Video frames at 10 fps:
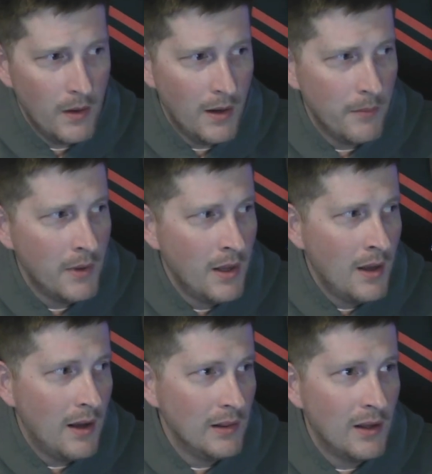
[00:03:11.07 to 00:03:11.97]

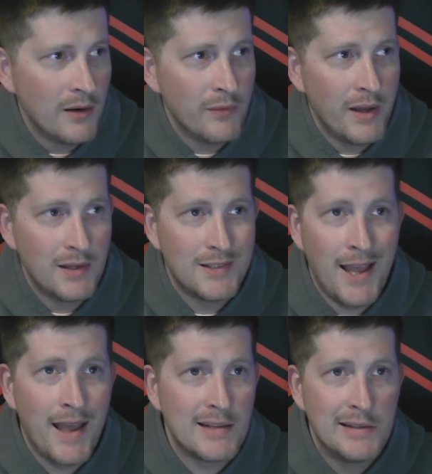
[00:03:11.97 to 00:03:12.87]
A lot of like
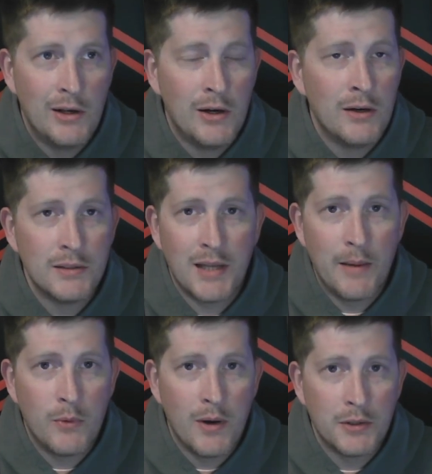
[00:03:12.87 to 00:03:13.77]
tax law
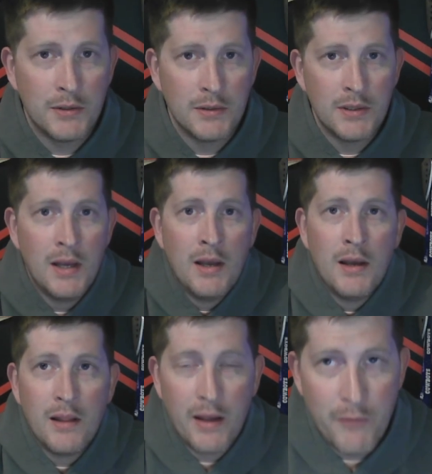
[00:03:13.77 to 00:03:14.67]
type questions.
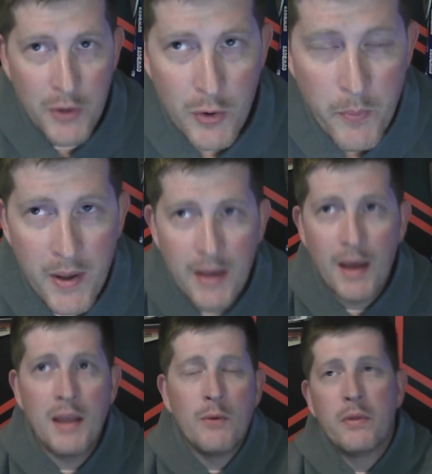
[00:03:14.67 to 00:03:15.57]
Like if you do the
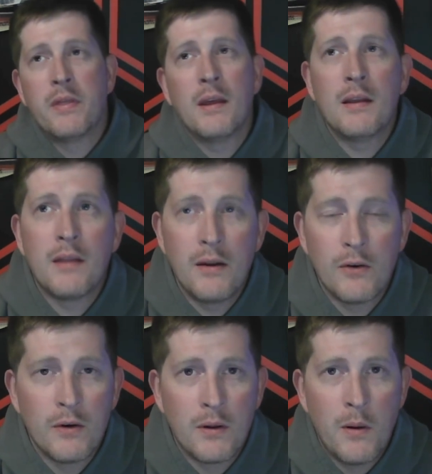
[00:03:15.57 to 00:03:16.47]
PA, you would think that you're
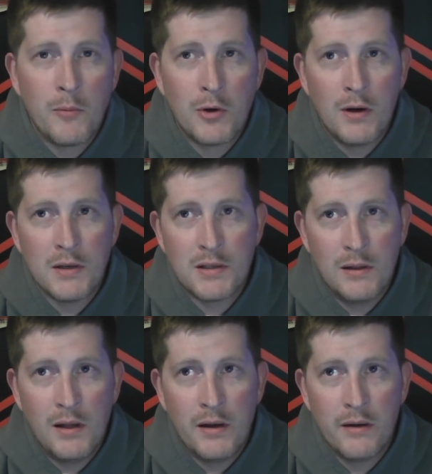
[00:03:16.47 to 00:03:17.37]
going to come across a
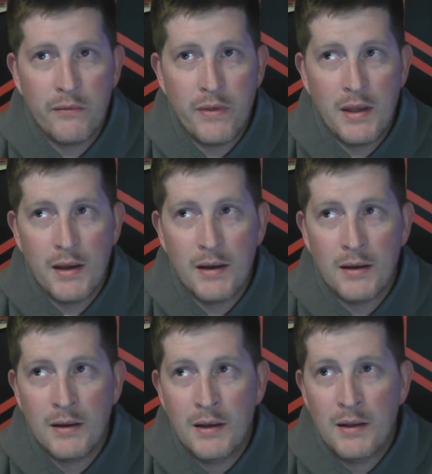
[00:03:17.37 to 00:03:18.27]
lot of
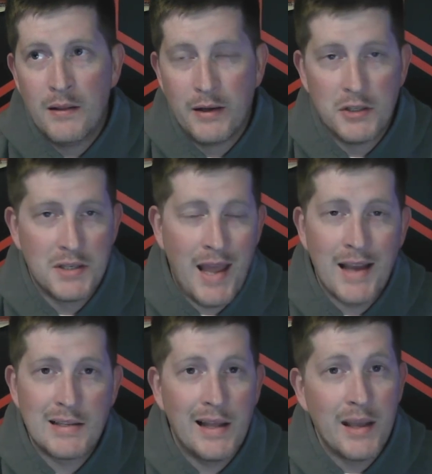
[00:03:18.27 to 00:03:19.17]
the like just
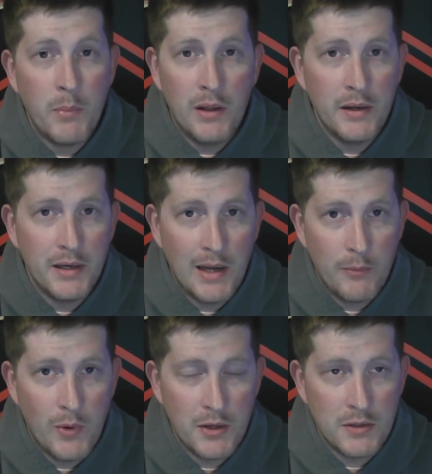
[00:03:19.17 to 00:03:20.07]
tax liability
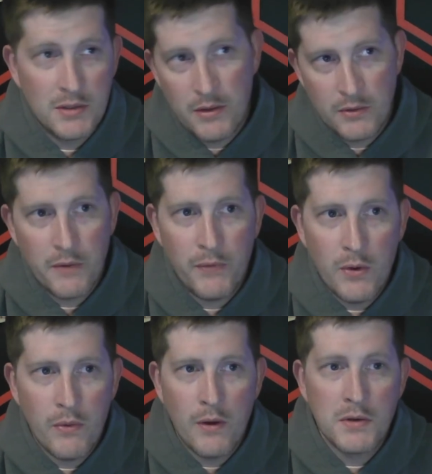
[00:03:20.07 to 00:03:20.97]
type questions. And there's a
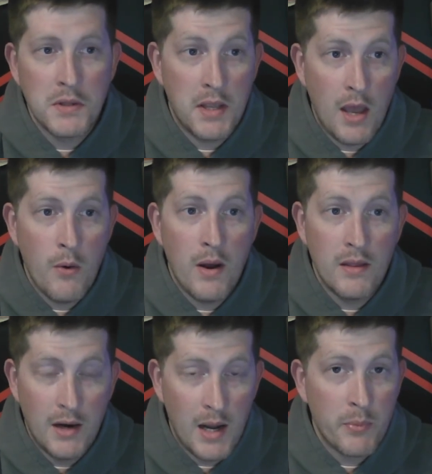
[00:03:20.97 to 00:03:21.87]
few of those in the OA
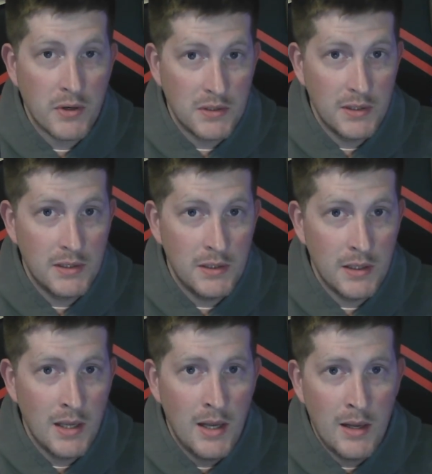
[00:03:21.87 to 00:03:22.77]
that I personally
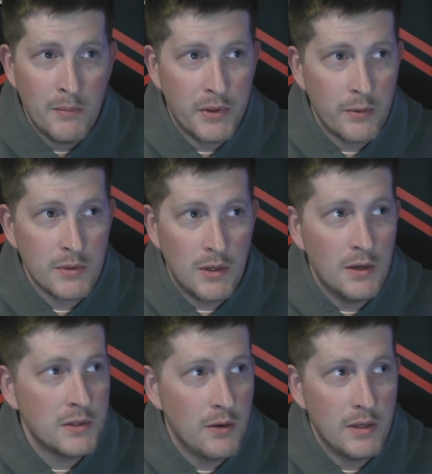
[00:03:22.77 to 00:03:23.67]
took, but there was
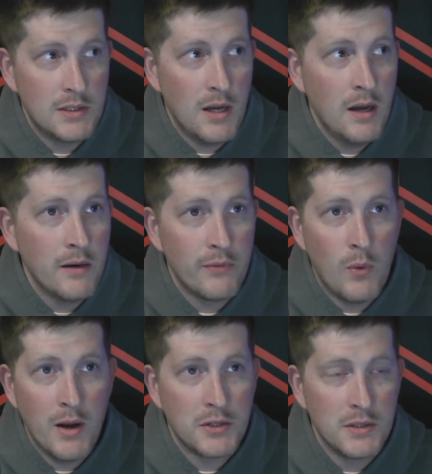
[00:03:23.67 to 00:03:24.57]
also a ton of
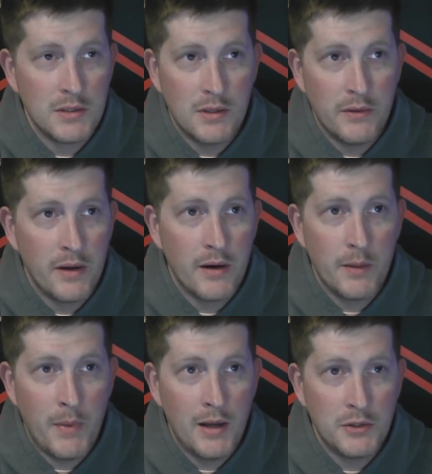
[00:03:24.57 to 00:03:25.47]
questions on there
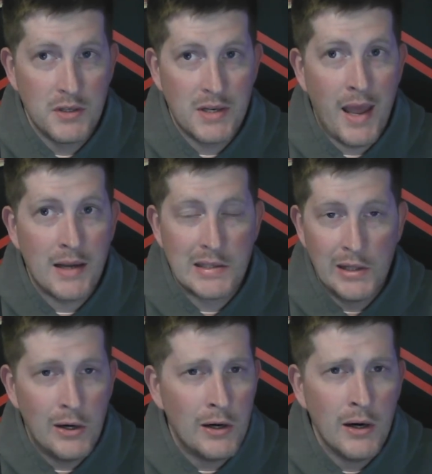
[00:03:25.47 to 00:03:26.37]
about just tax
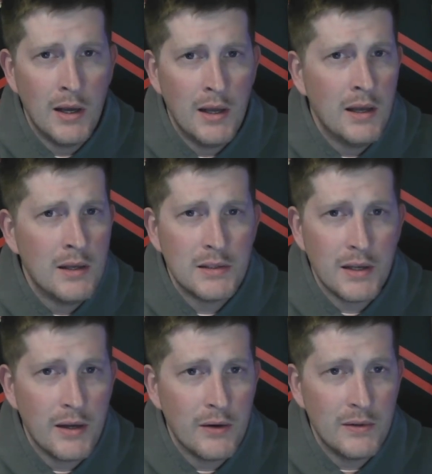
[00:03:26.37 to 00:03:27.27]
law.
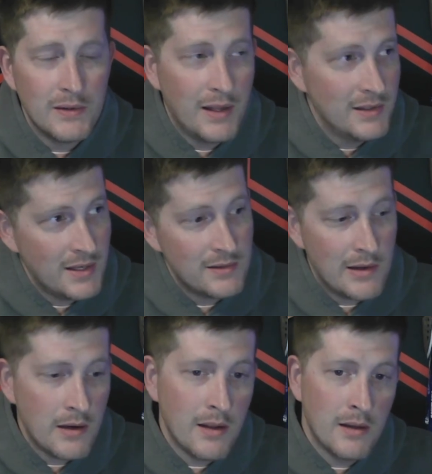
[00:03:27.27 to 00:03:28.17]
So as I
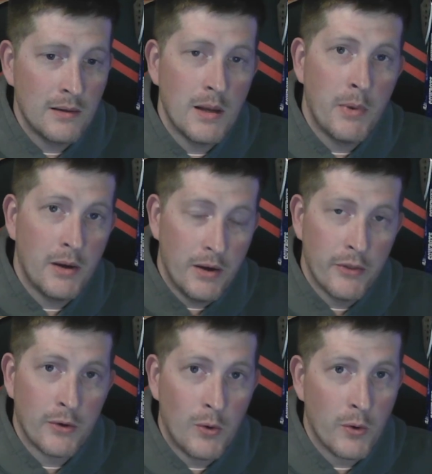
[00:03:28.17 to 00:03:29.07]
said about
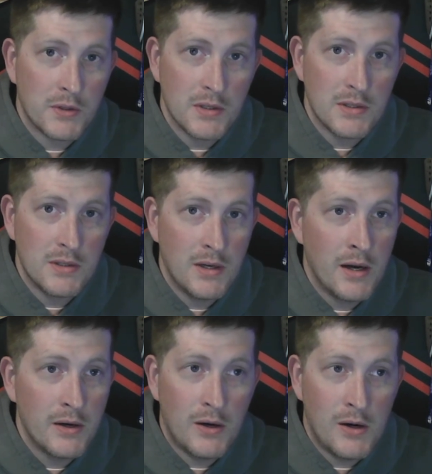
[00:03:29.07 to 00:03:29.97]
other courses,
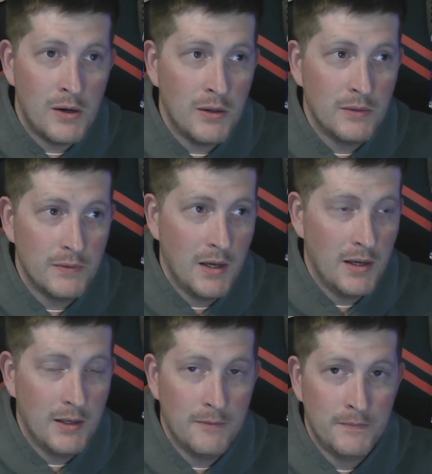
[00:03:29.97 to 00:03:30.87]
not all
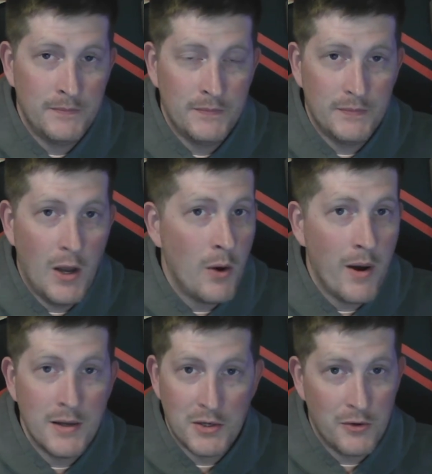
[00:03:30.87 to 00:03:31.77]

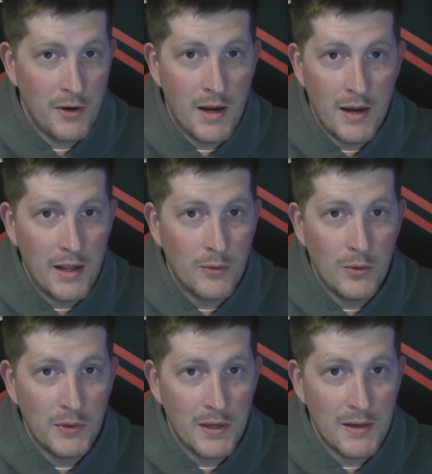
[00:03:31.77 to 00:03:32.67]
OAs are created
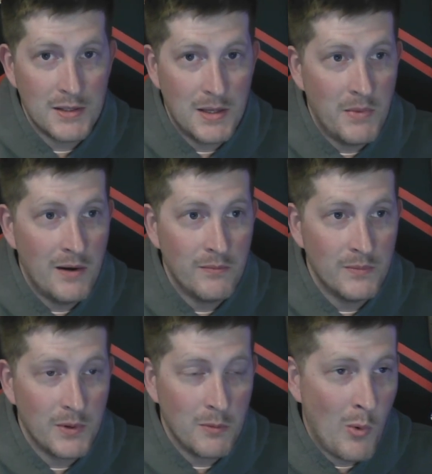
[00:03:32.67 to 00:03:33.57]
equal. Some of
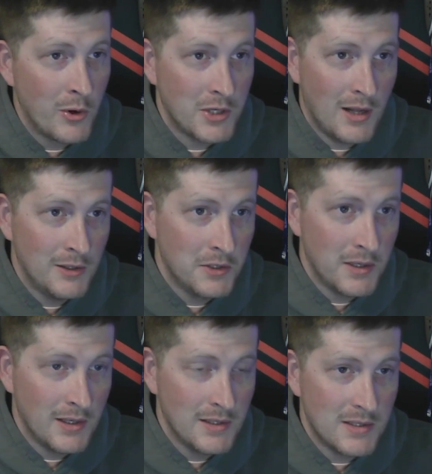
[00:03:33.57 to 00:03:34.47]
them are more
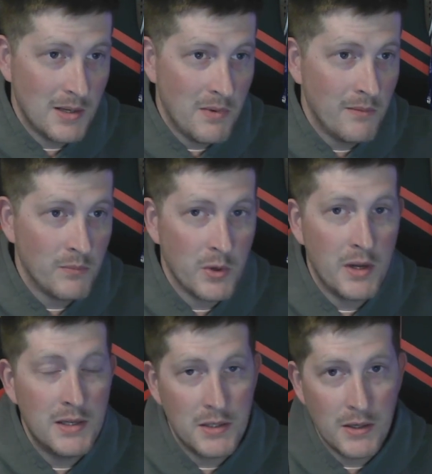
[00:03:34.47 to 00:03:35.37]
challenging and some of them are
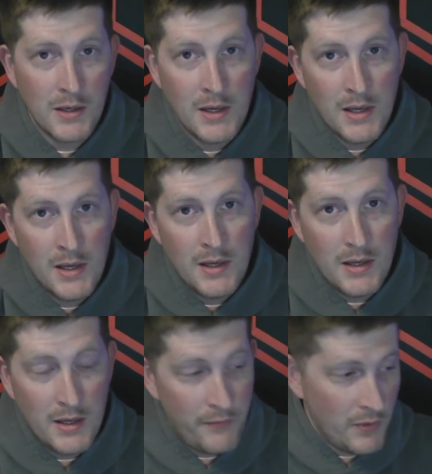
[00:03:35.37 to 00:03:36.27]
easier.
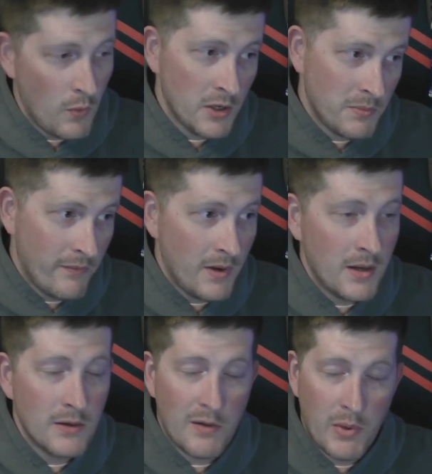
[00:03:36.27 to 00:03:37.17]
And if you watch my
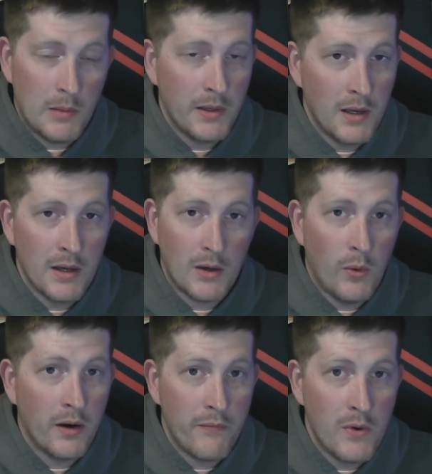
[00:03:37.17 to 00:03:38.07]
videos, I probably got
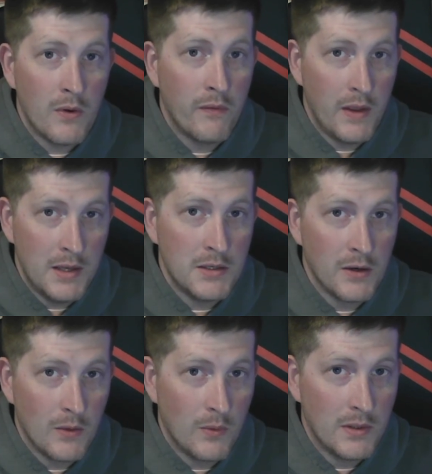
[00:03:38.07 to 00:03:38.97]
quite a few of the
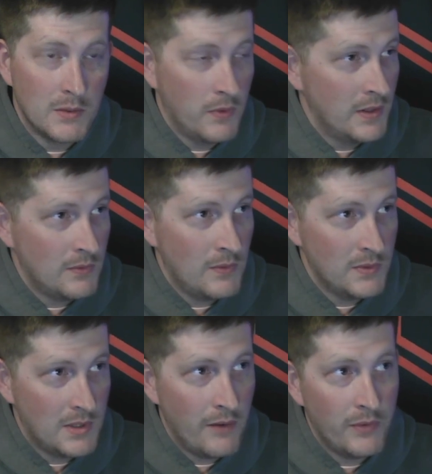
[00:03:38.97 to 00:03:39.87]
easier ones, but this one
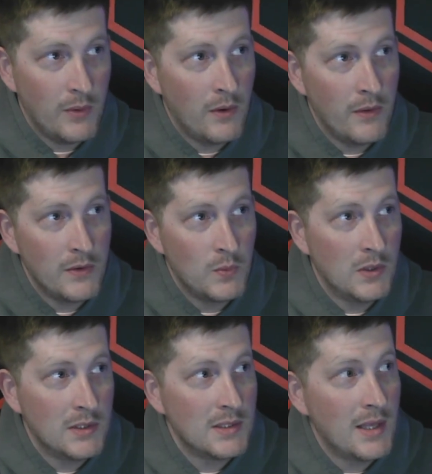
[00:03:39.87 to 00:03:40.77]
was definitely one of those
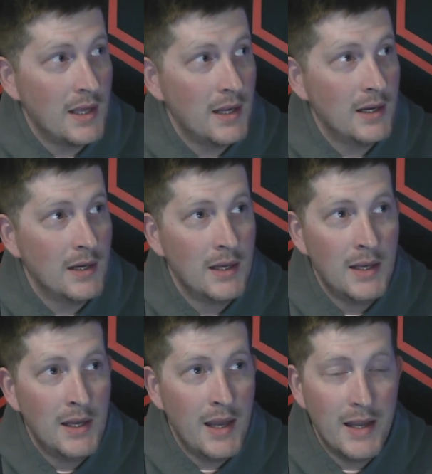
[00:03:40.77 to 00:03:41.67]
ones that
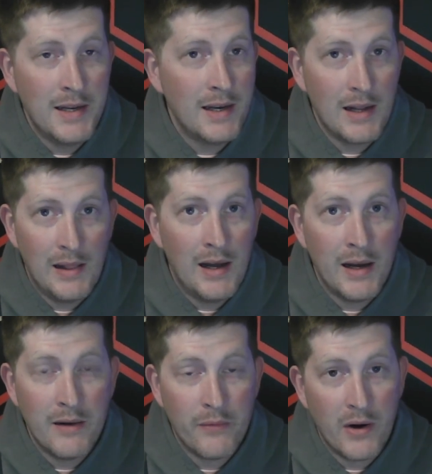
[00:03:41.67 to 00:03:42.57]
it didn't
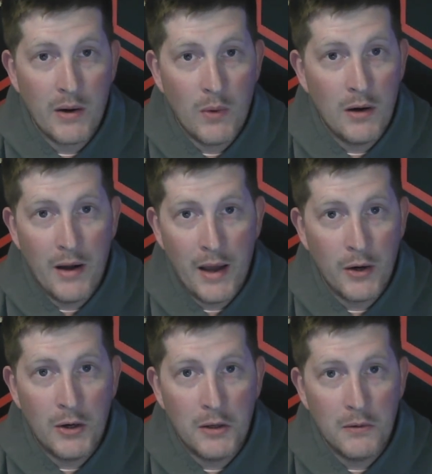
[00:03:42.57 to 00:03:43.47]
align very well at
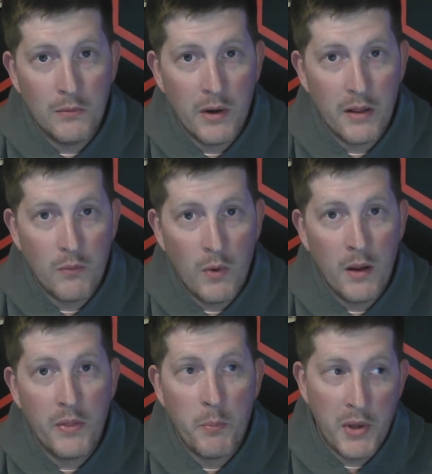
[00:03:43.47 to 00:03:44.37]
all with
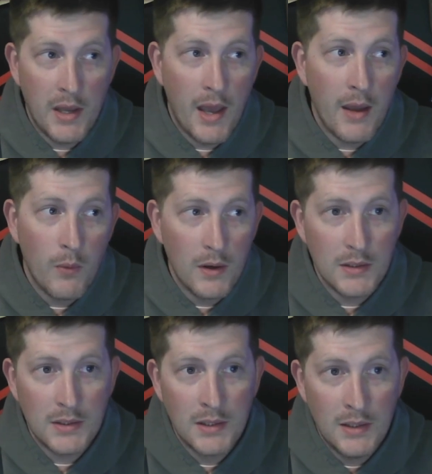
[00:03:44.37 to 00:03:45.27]
what the PA
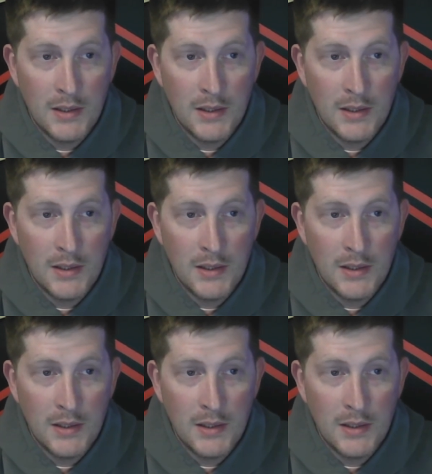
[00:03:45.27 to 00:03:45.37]
was.